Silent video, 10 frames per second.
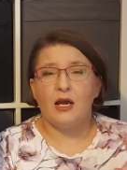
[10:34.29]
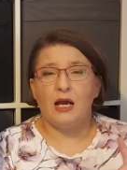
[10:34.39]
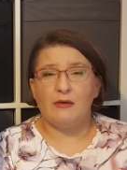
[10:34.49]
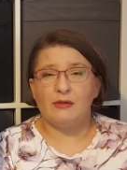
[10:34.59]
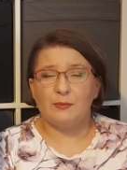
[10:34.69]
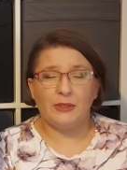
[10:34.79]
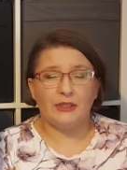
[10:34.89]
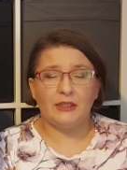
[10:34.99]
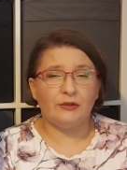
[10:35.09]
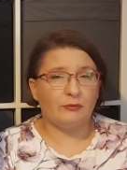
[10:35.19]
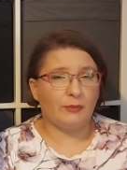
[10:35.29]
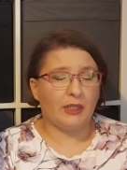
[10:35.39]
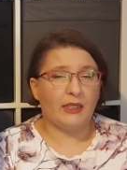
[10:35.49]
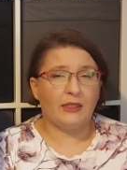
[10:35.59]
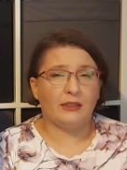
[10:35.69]
I was planning to
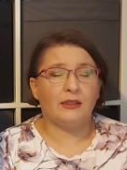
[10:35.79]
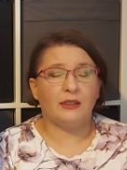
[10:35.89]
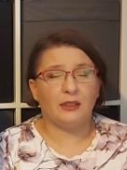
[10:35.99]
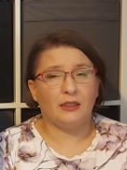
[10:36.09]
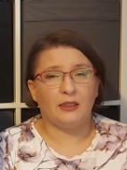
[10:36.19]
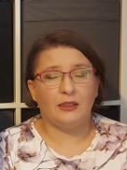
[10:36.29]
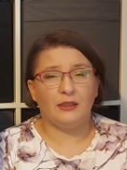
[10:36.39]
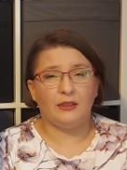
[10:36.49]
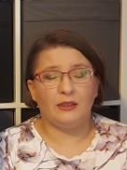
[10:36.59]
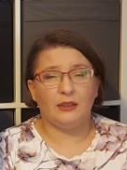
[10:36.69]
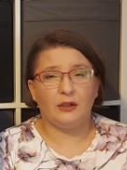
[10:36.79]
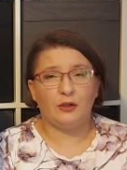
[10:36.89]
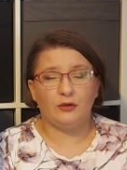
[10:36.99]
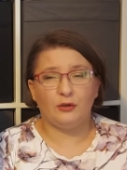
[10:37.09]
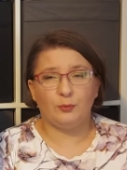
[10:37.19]
make it in the
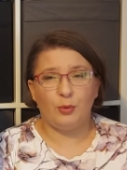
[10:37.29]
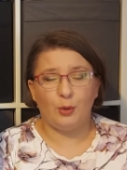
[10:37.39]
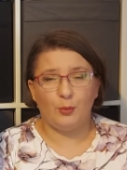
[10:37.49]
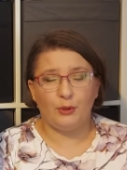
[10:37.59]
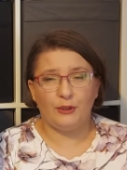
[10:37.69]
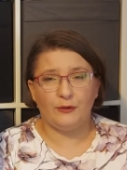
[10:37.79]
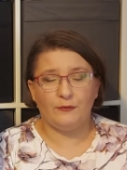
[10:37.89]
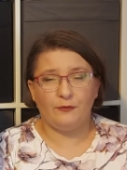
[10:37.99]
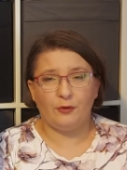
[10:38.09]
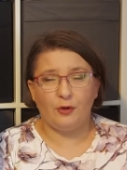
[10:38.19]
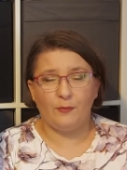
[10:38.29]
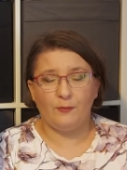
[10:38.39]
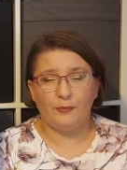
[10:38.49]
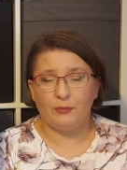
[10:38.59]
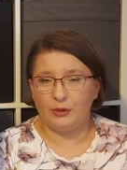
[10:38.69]
cotton poplin
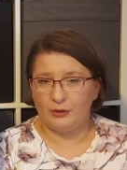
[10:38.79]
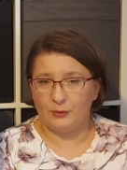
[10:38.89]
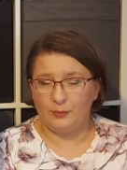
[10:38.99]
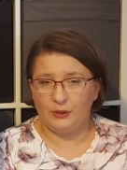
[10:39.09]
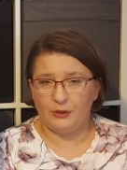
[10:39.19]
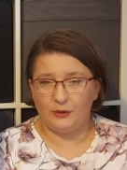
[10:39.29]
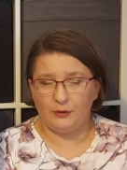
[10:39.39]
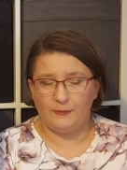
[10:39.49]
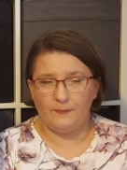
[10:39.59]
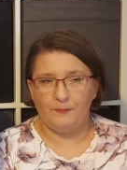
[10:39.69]
from Beyond the Pink Door